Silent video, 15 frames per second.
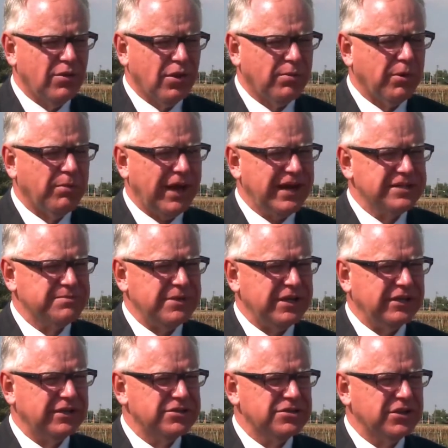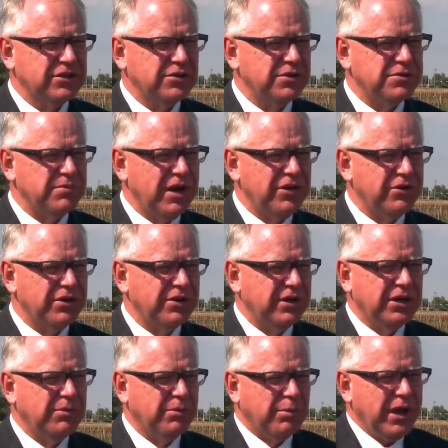Corporal Buisman and listening to his mother, it,
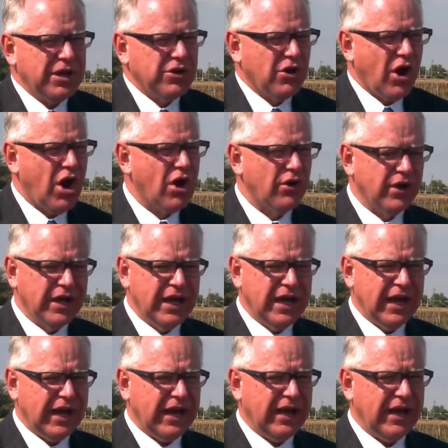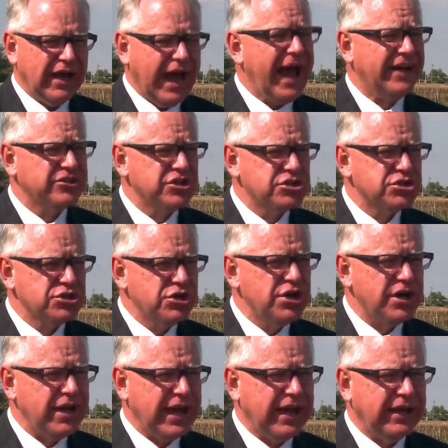will break your heart, uh, as it
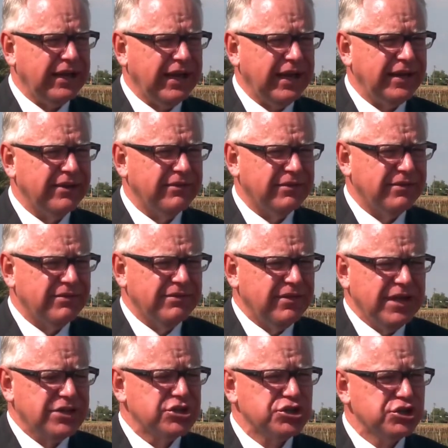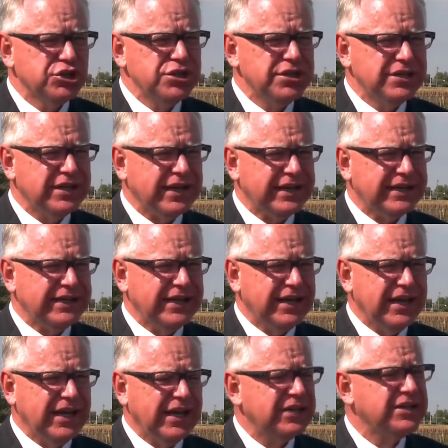should. And in, it shouldn't, uh,
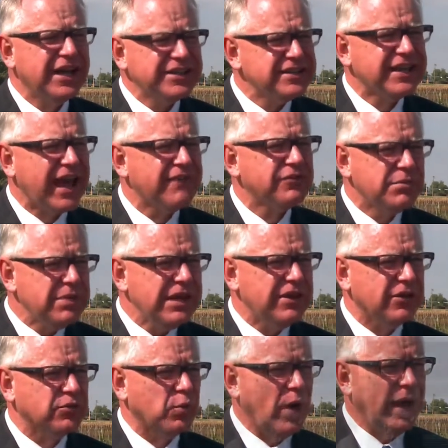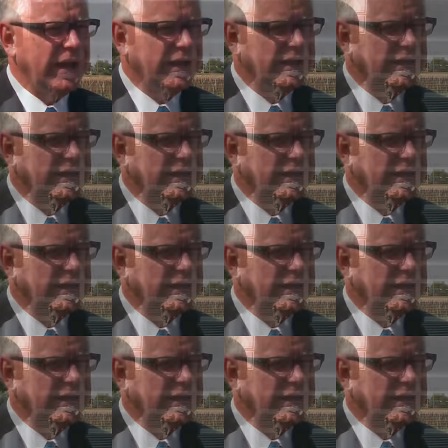it doesn't have to be this way.